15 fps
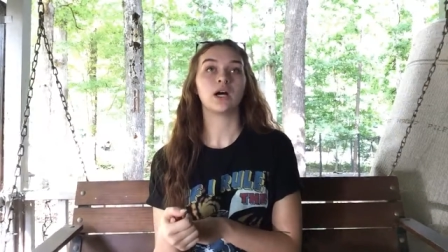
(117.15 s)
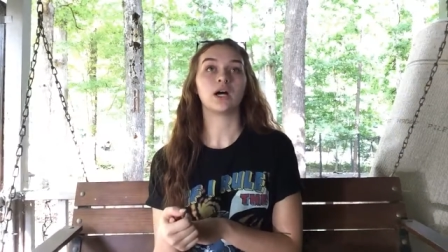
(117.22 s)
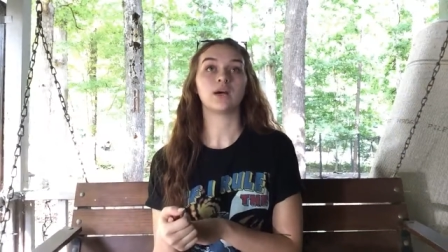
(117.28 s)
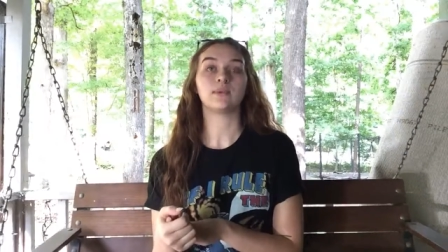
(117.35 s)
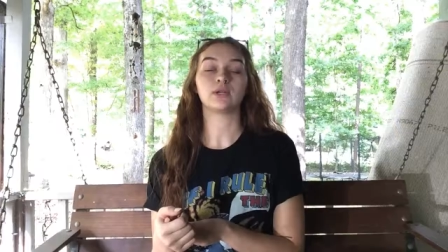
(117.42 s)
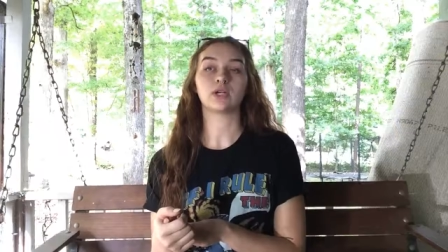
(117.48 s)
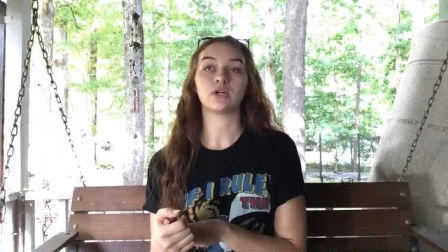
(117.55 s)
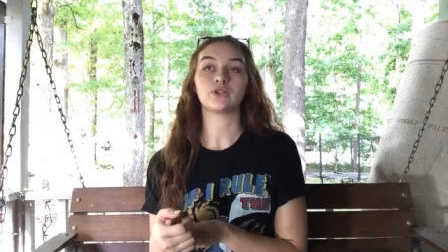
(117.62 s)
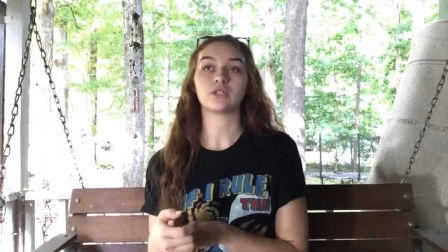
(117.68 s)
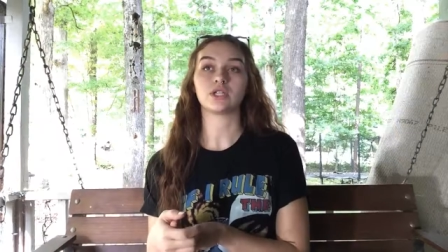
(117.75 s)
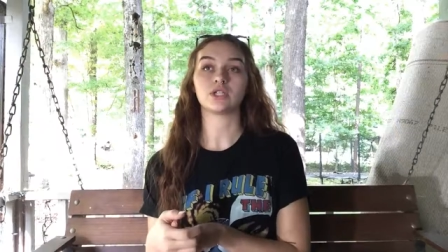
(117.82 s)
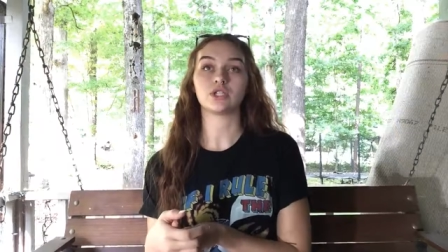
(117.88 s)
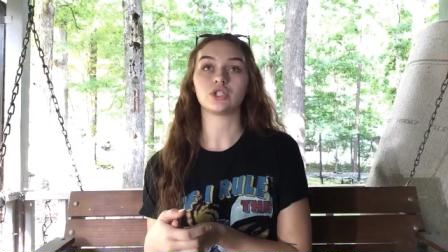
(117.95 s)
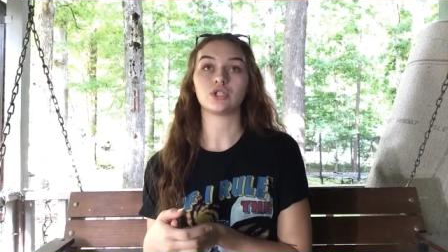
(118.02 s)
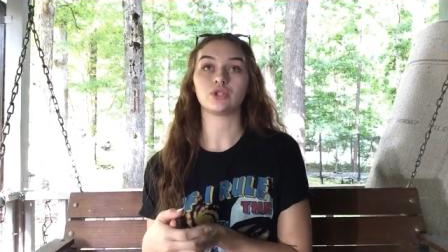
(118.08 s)
Um, it goes
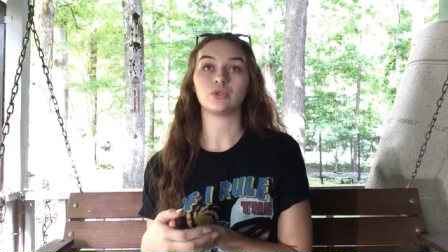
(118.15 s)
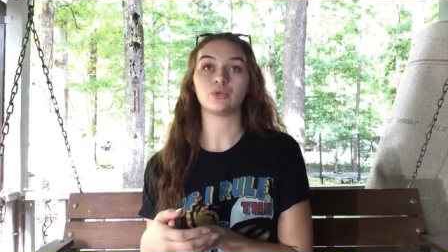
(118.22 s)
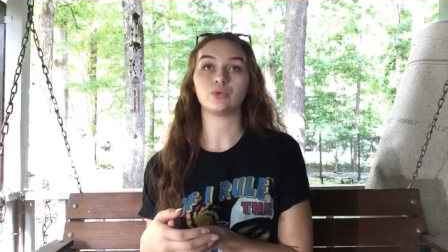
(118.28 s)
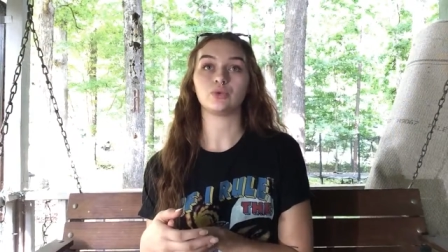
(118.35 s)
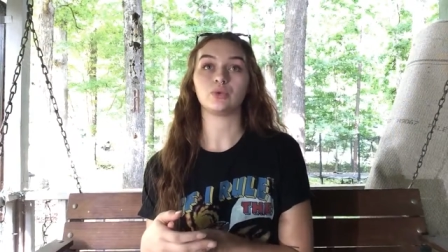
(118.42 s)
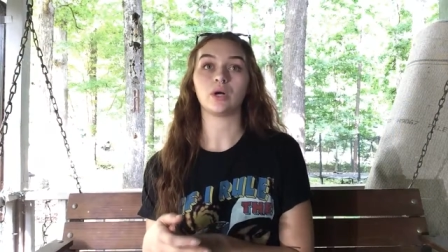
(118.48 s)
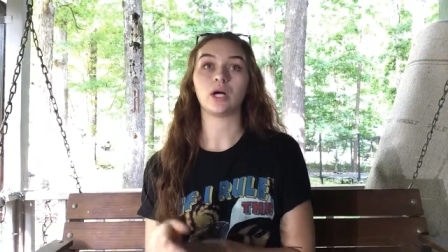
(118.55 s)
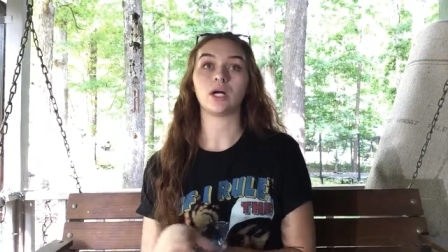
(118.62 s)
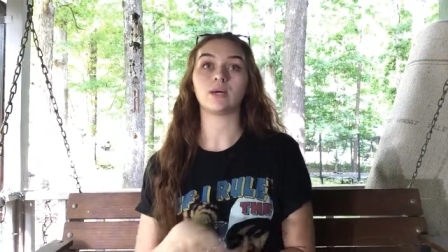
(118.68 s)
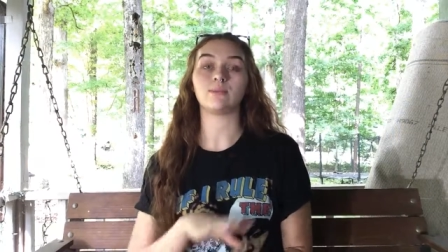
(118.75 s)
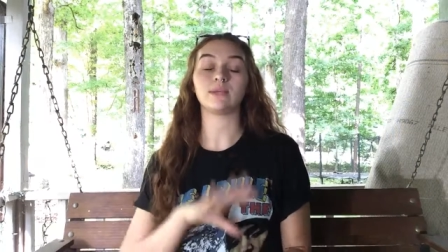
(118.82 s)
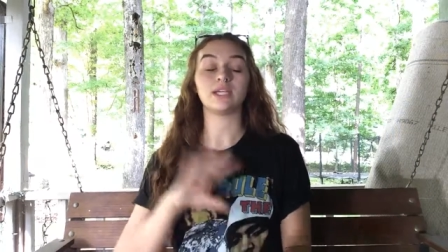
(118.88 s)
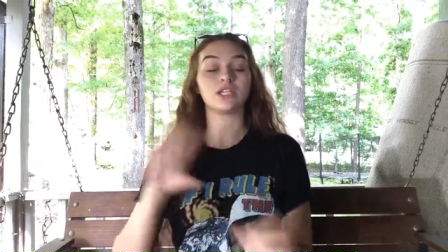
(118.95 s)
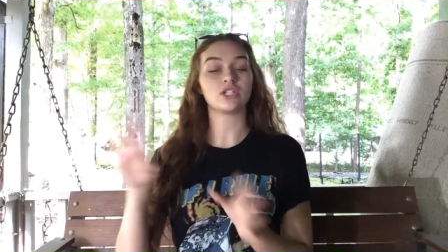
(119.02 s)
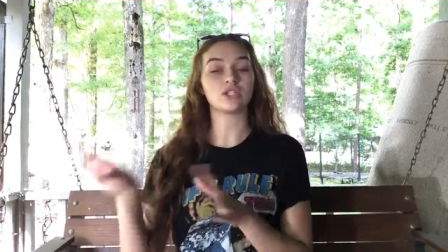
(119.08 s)
into
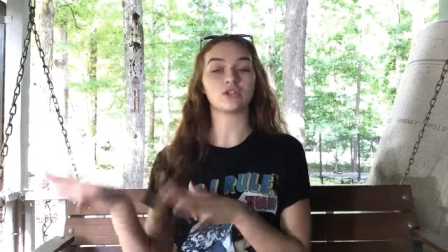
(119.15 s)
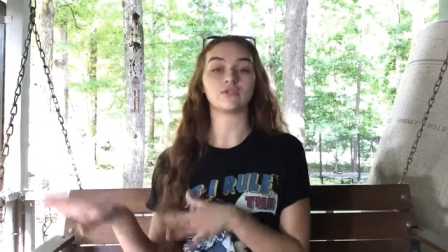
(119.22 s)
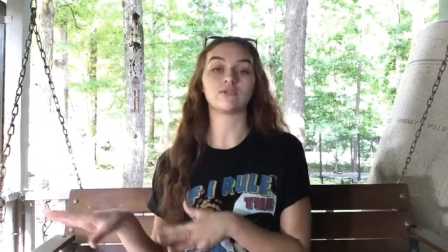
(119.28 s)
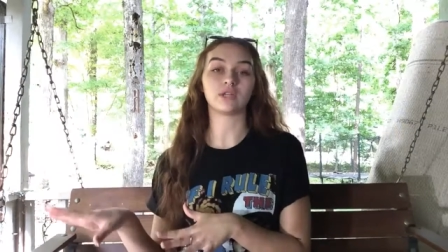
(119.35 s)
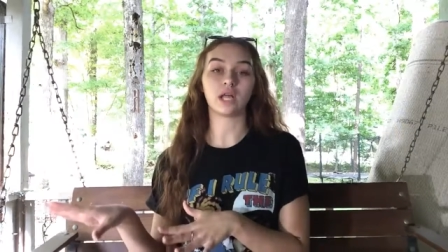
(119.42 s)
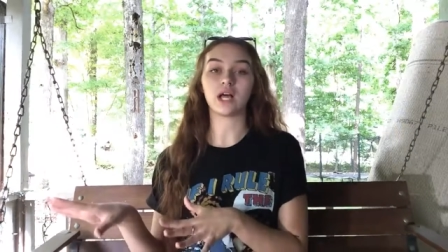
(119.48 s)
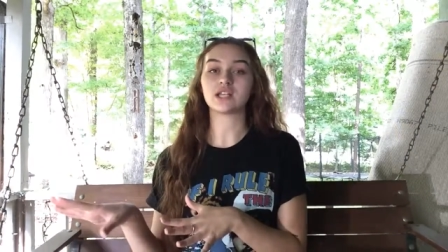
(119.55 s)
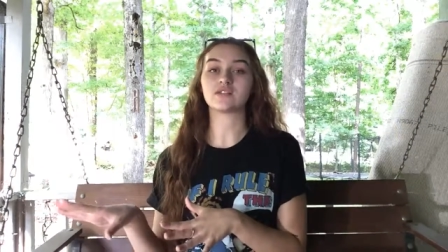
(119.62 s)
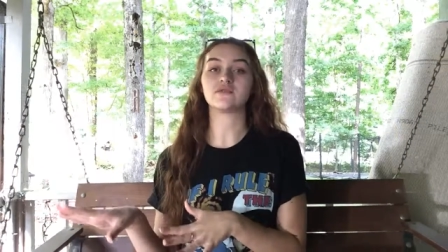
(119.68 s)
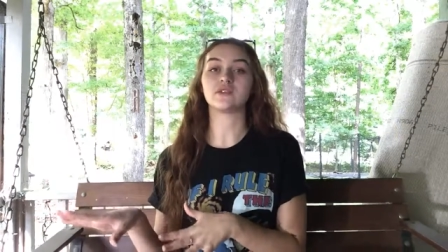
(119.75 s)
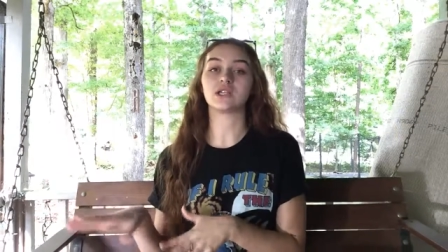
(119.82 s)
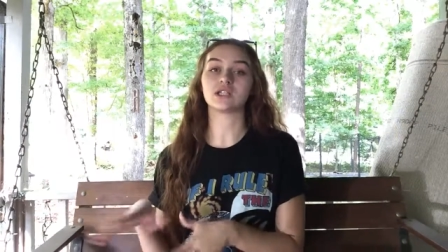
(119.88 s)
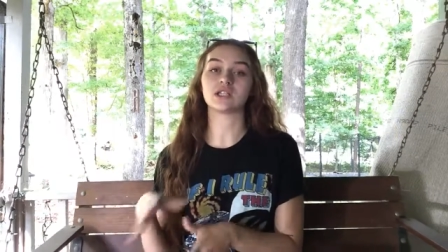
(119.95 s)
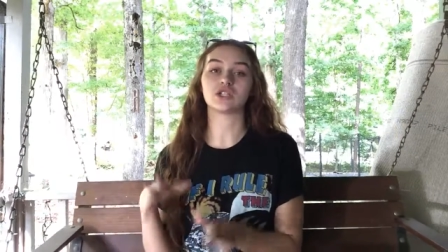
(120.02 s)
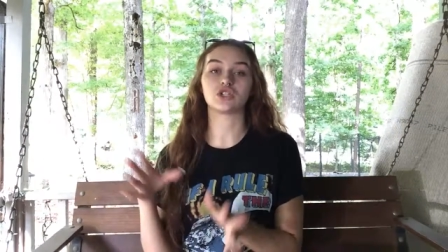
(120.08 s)
um, Eastern
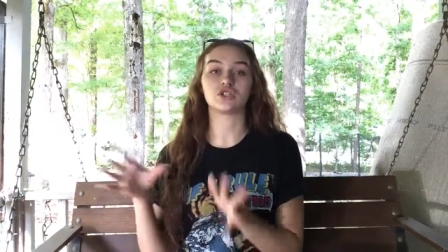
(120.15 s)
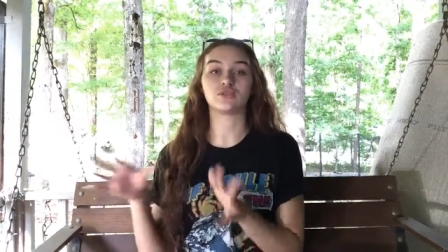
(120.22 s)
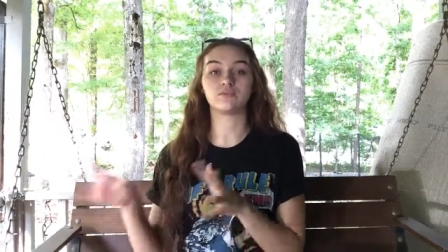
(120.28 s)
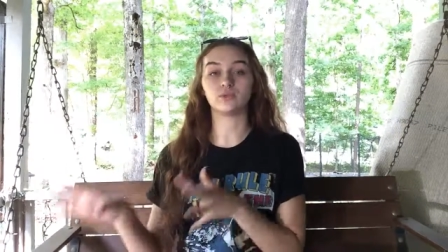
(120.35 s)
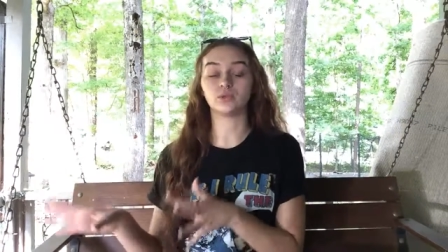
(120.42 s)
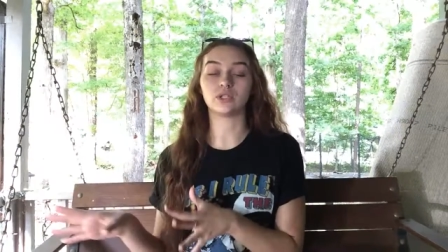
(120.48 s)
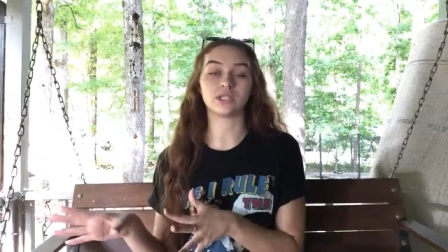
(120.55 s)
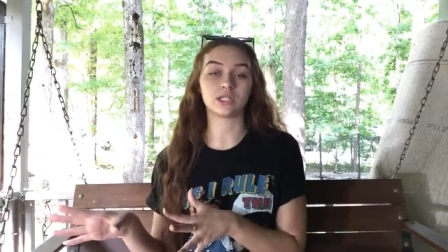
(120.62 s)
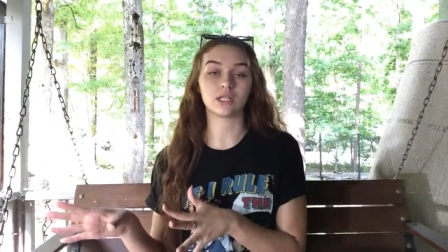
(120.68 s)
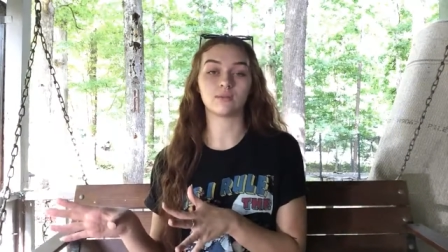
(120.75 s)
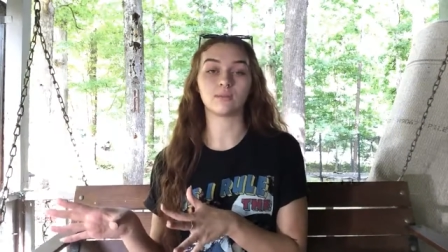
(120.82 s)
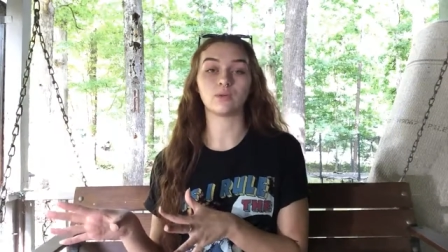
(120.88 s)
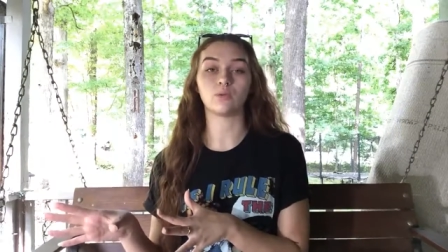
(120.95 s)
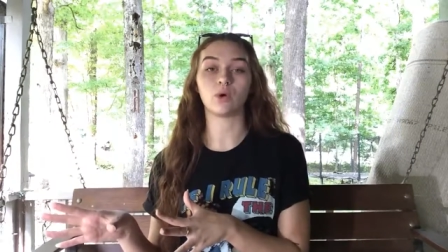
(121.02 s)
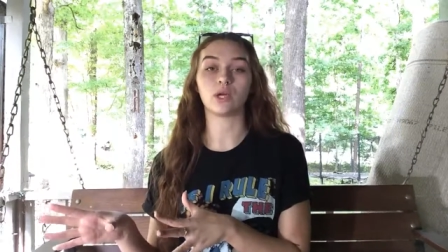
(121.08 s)
philosophy such as Buddhism
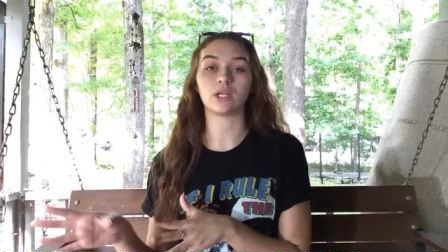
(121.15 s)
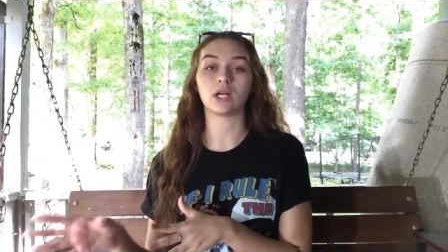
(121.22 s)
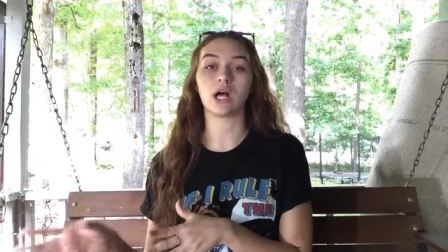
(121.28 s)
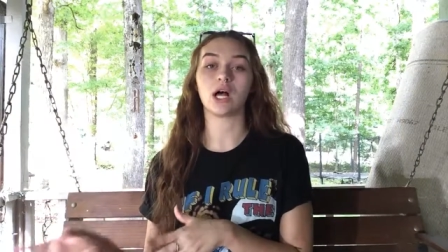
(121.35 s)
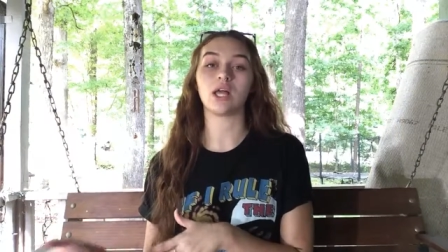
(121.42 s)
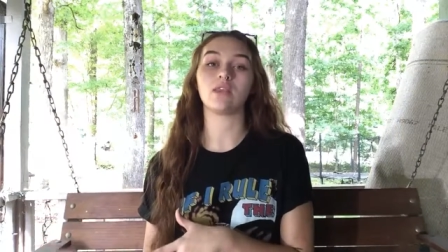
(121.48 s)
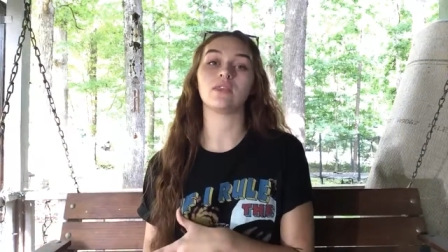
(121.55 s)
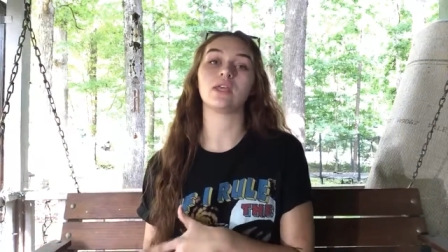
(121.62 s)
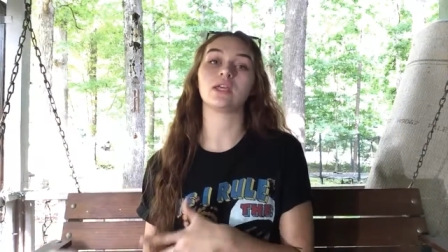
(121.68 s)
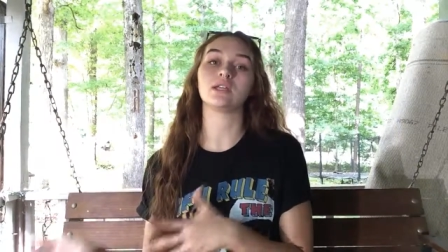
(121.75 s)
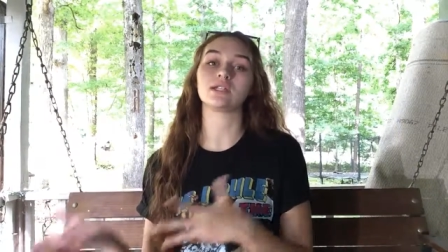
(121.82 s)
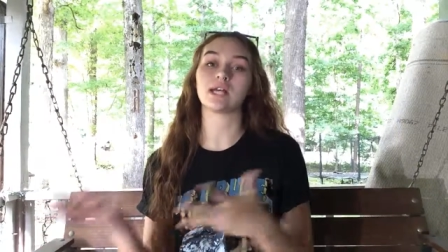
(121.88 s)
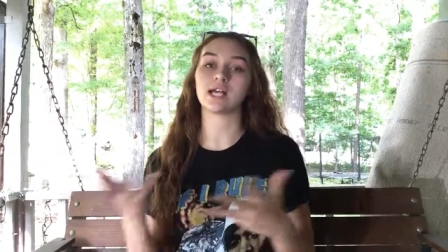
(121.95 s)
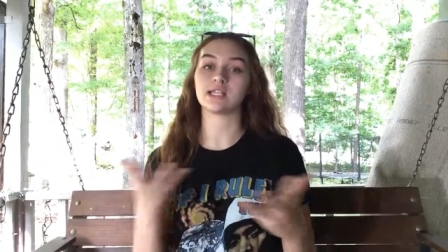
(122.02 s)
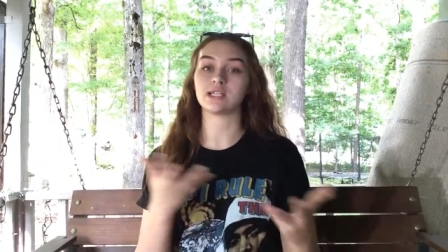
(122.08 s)
and whatnot, and
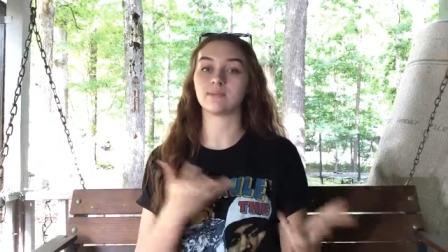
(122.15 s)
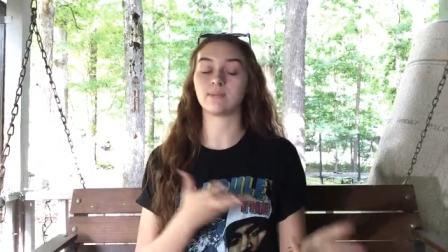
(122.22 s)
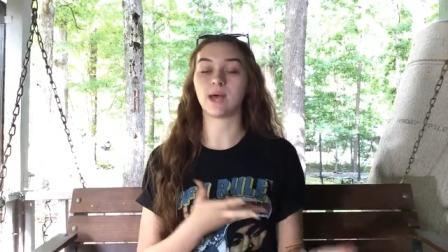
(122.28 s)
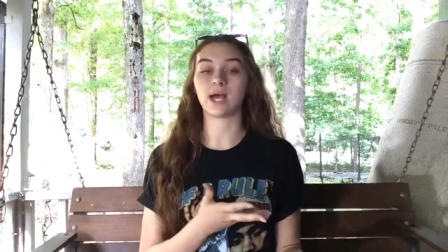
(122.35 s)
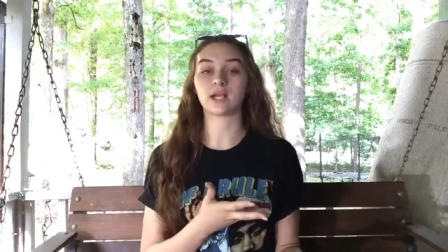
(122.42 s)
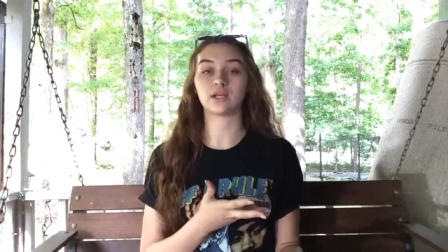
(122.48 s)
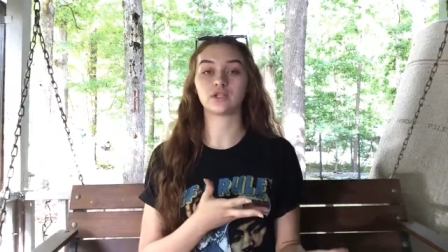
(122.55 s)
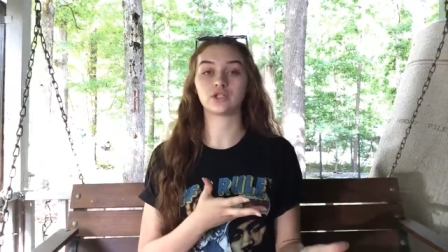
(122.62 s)
then ties it back